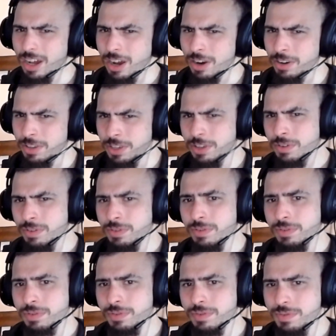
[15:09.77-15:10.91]
are
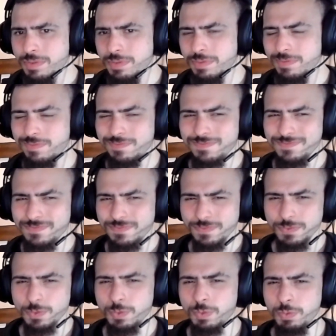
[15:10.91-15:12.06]
you
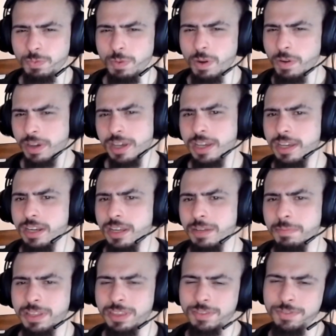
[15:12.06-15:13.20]
worried
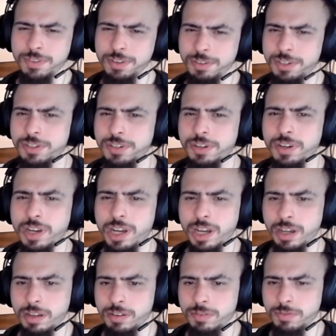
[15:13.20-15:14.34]
about the future
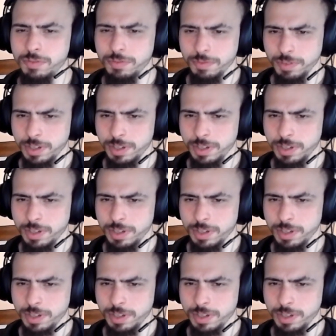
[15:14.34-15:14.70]
of